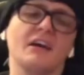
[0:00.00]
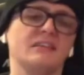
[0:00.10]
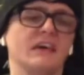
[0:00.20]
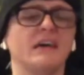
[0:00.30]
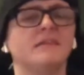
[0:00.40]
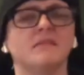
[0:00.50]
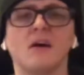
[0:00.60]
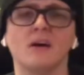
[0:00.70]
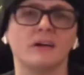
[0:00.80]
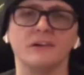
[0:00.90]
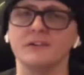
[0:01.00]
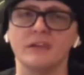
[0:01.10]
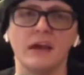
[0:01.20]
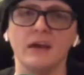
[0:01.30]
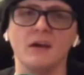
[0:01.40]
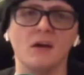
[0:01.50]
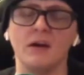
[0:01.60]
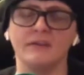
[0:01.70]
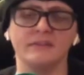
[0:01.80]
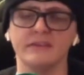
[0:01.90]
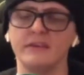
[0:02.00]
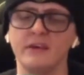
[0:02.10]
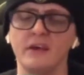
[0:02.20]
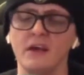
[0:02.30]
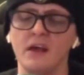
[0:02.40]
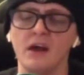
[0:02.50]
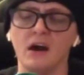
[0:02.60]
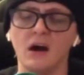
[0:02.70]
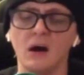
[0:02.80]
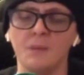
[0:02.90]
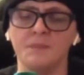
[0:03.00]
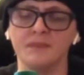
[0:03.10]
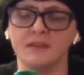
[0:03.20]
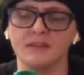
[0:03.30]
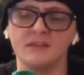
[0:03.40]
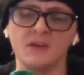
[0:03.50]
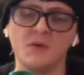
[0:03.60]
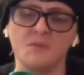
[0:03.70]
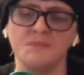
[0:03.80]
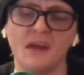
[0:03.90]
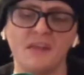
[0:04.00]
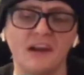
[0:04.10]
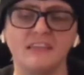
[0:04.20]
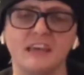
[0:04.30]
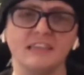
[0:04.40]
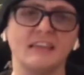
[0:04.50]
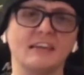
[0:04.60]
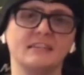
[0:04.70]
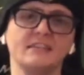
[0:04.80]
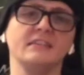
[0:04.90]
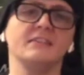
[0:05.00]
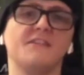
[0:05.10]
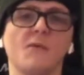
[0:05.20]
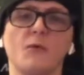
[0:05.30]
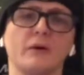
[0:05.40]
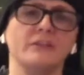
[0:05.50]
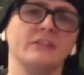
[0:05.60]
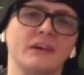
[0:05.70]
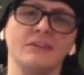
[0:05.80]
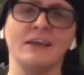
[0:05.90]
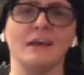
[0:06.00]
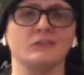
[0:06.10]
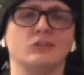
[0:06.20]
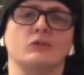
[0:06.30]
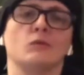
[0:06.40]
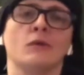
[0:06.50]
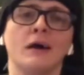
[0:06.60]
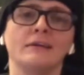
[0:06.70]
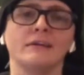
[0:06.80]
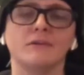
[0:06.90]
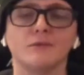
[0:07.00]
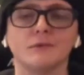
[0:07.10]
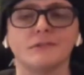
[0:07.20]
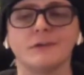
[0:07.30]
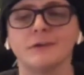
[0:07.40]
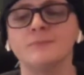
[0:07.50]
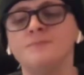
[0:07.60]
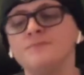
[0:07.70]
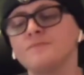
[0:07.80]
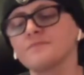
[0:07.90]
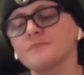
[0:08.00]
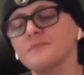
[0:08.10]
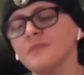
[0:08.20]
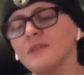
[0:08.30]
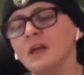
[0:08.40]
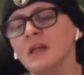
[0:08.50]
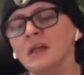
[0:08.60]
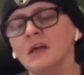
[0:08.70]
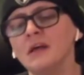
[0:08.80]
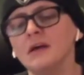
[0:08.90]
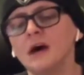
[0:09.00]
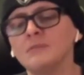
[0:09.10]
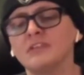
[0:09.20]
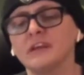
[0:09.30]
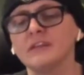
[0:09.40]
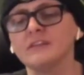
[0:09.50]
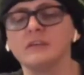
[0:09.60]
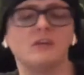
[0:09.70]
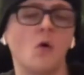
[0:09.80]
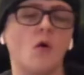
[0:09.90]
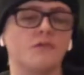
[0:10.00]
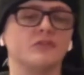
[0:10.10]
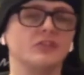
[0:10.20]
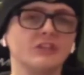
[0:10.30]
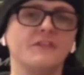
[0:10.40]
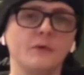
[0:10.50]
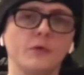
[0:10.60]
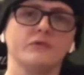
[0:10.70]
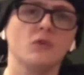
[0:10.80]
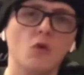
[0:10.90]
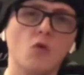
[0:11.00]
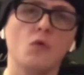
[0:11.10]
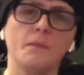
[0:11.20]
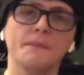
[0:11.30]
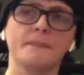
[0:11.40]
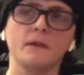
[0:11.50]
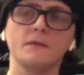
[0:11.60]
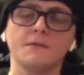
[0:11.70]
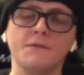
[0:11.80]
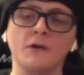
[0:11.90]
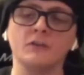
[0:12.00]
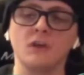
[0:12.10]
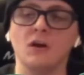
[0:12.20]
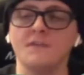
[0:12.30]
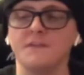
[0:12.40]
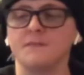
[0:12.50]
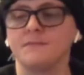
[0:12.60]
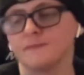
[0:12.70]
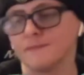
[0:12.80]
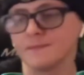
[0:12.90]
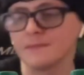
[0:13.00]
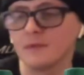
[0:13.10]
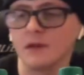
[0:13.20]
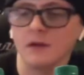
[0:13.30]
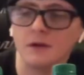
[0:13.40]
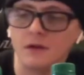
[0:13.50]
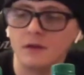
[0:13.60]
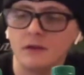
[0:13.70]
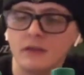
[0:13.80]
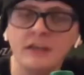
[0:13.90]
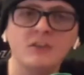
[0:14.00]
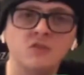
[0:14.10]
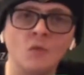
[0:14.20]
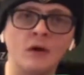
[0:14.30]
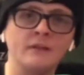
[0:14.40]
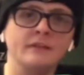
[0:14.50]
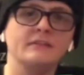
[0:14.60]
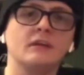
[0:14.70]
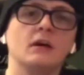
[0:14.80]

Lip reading: out of 10 on a good day, honestly. So now that I taste tested these four, and you know, you get a general idea of what's good, I'm just gonna go over G Fuel as a whole. First off, each one of these